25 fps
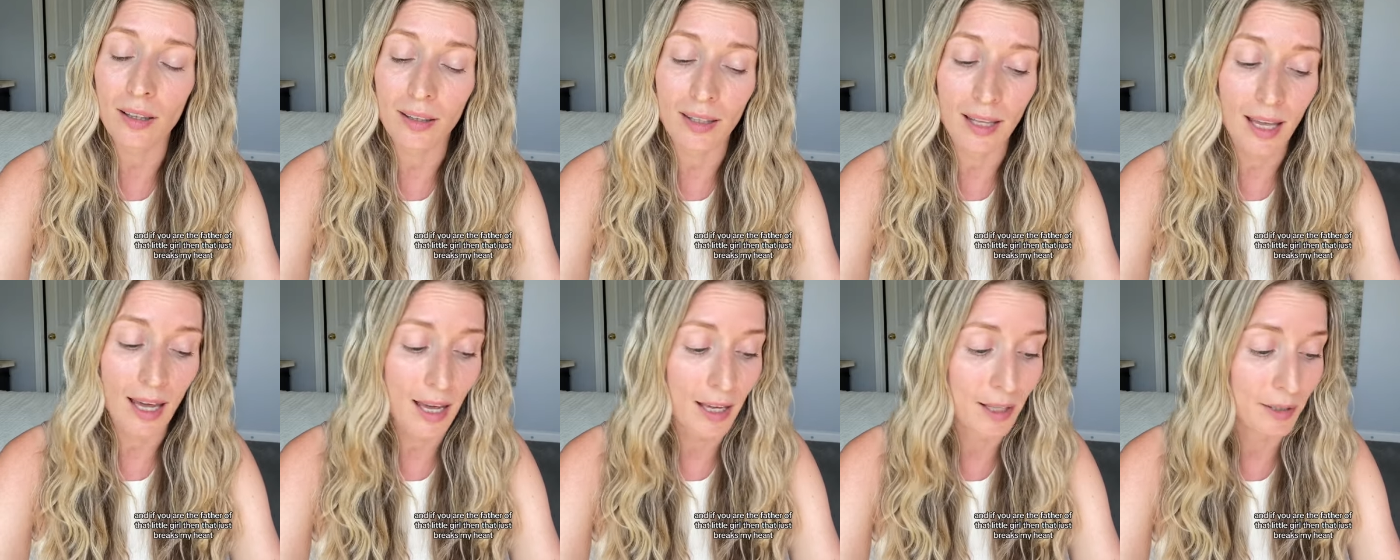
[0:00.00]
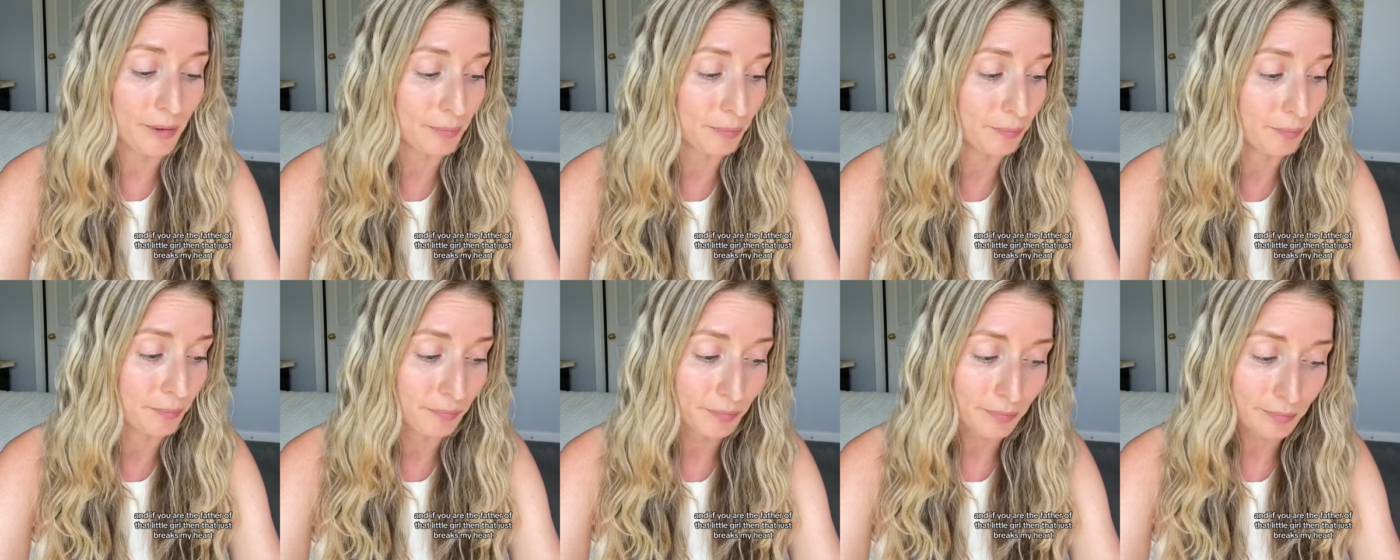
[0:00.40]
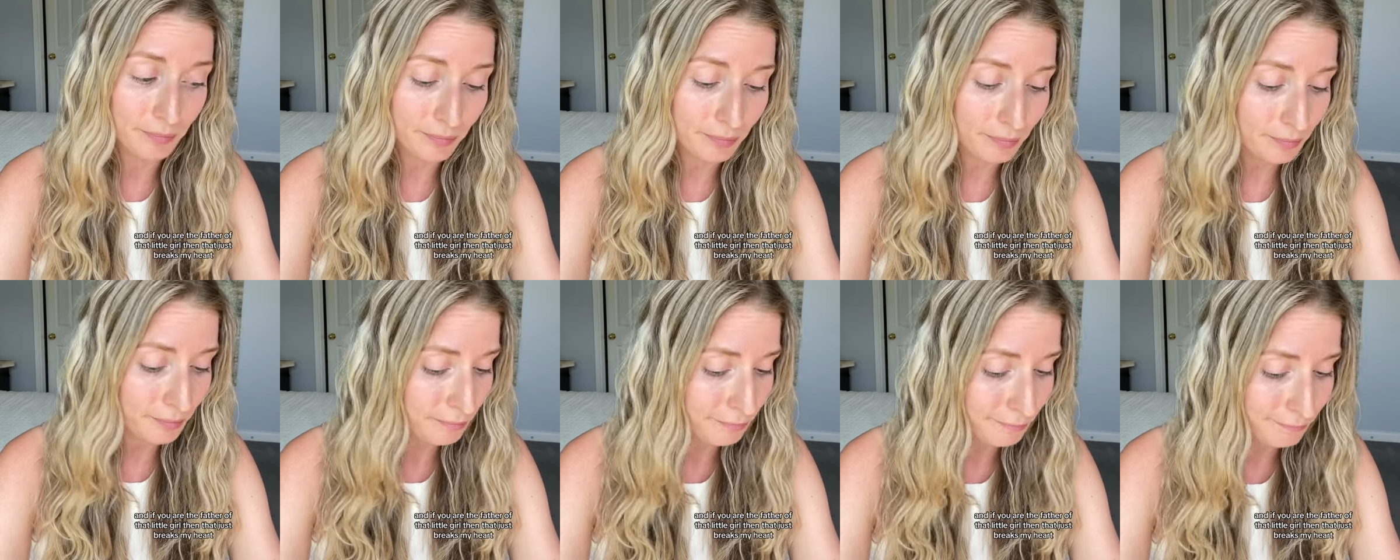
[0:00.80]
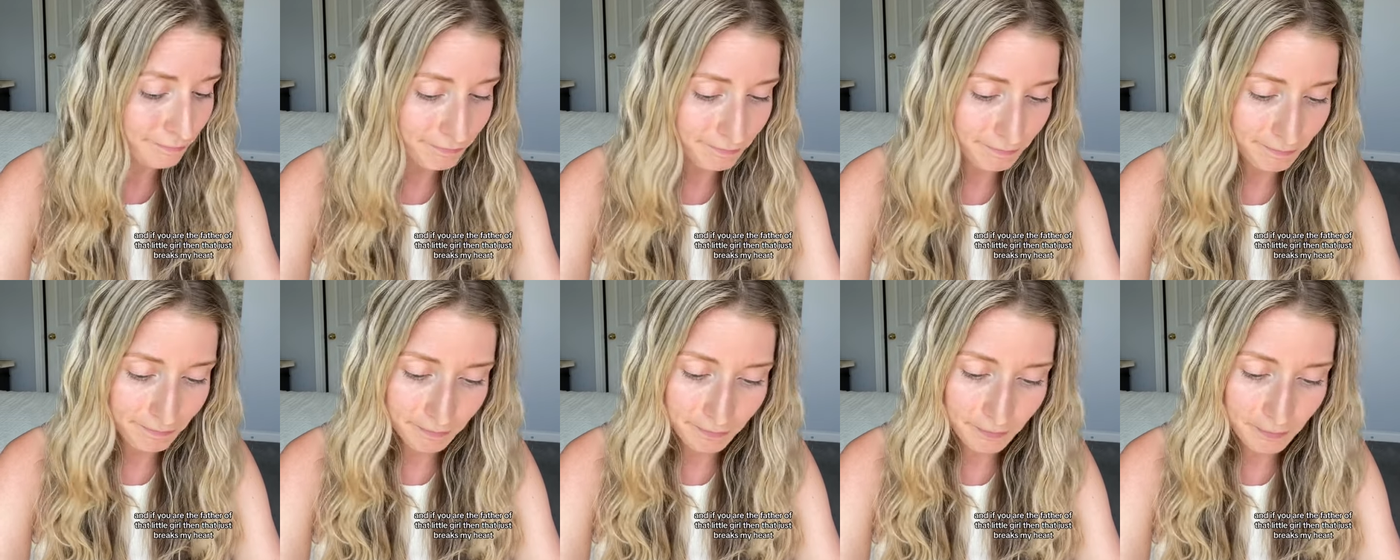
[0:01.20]
then
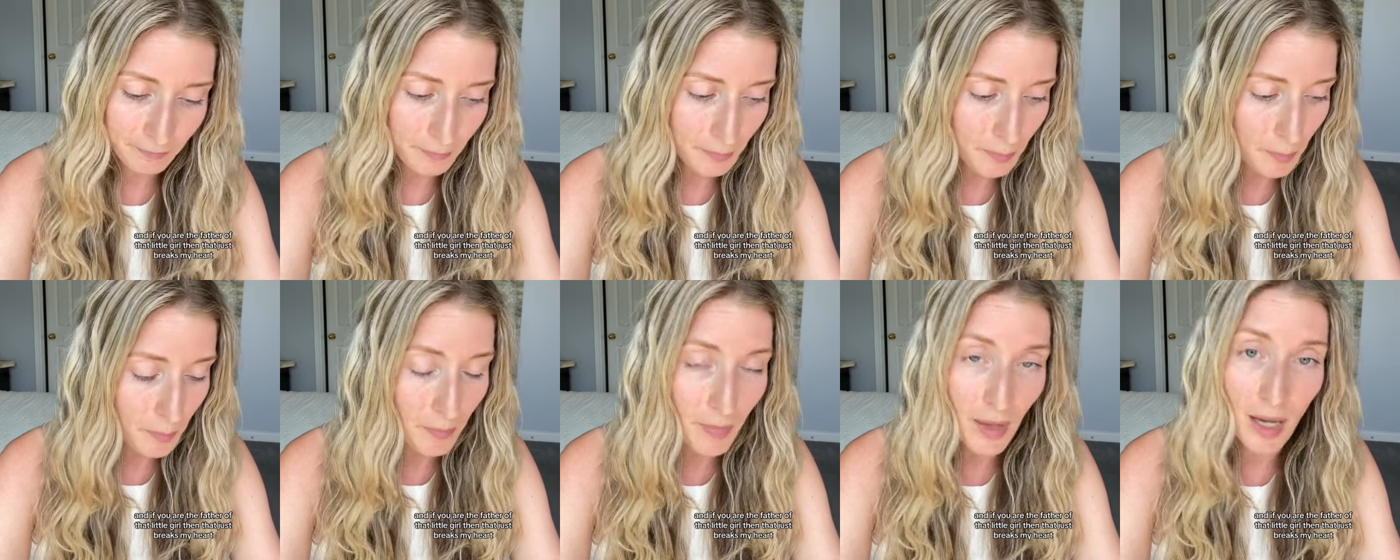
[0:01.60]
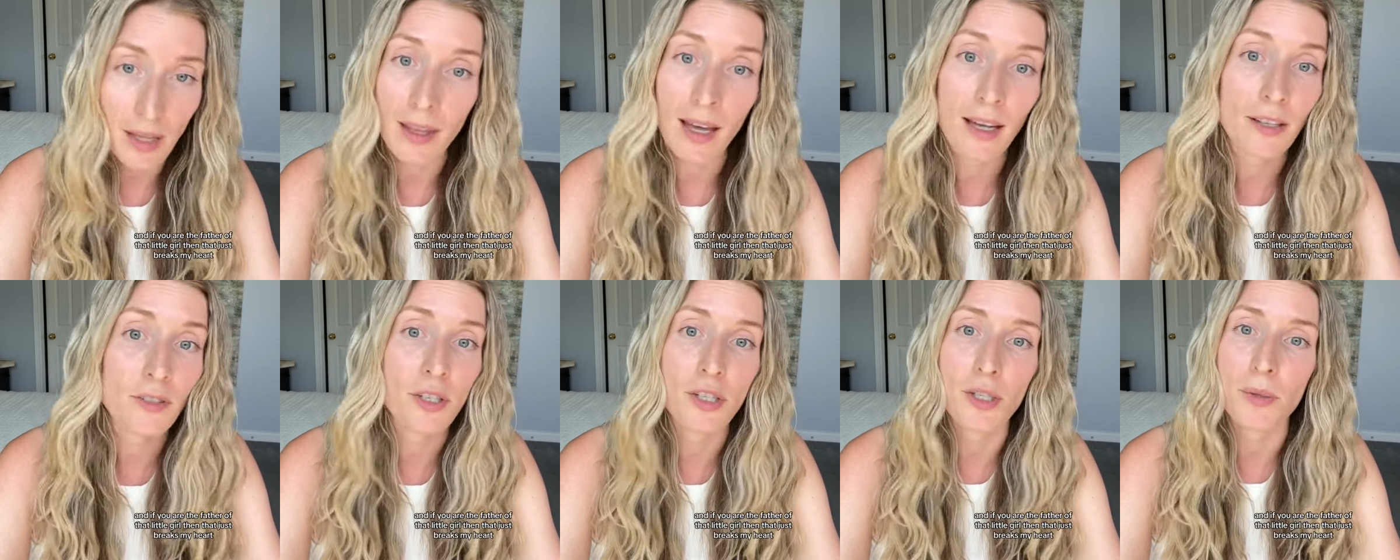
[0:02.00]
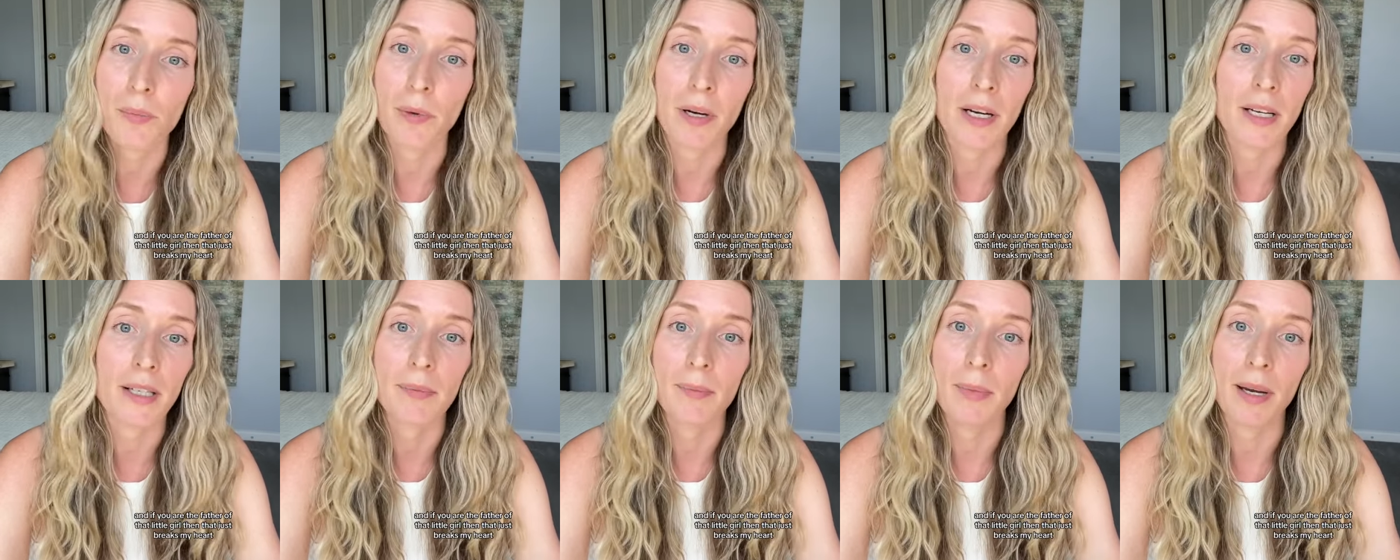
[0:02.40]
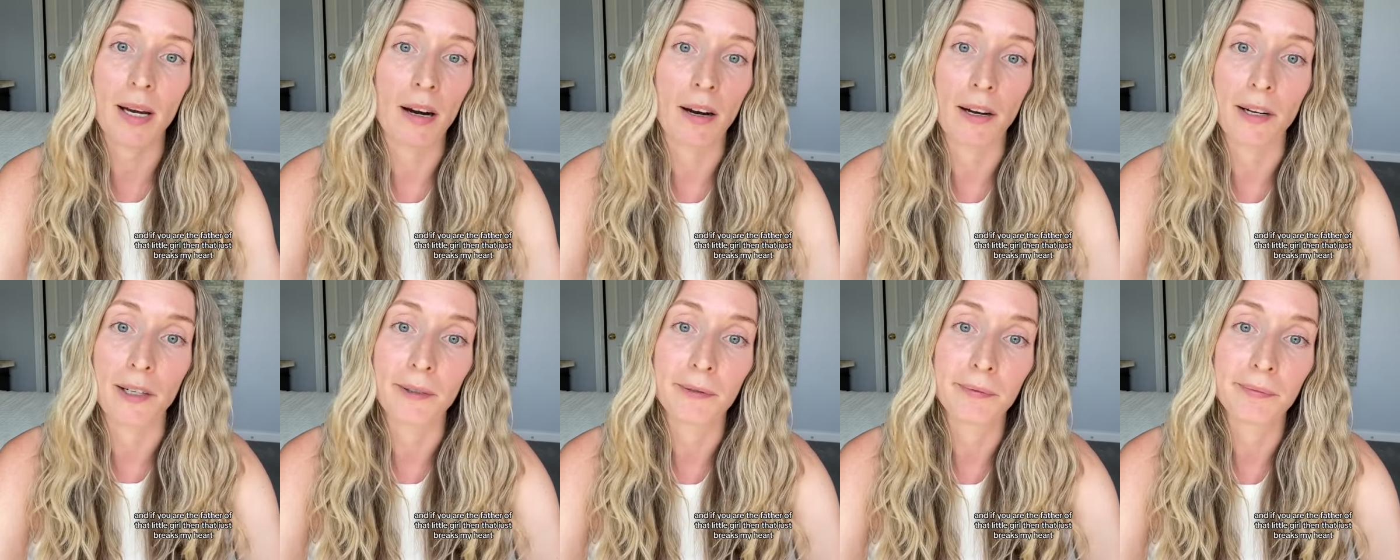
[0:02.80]
that just breaks my
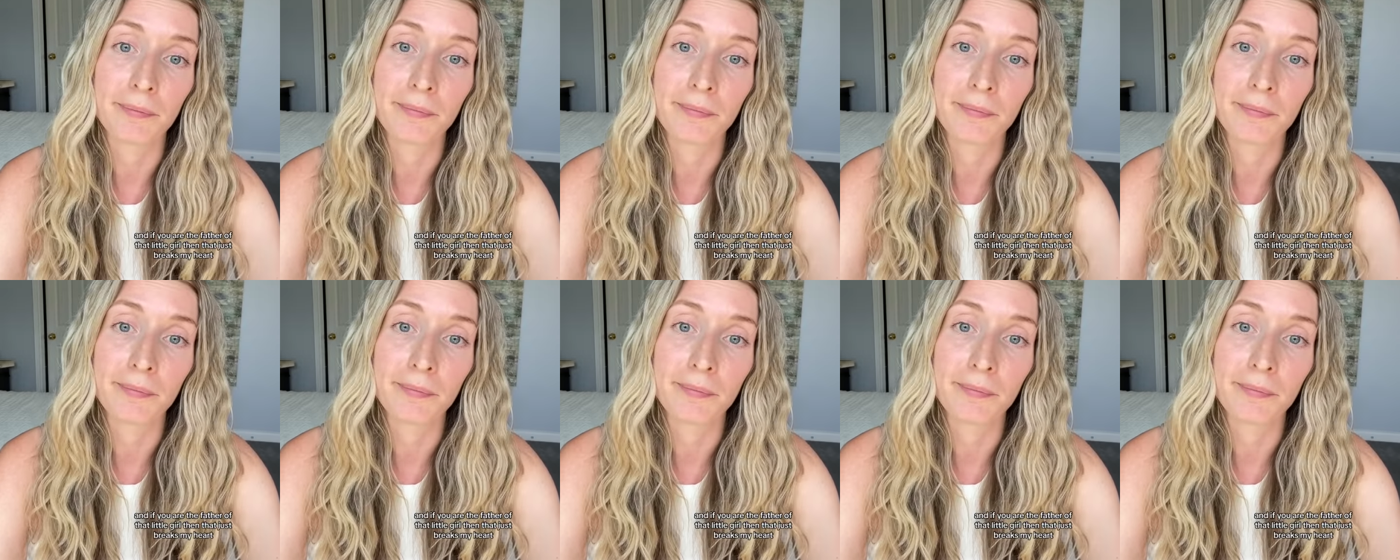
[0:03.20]
heart.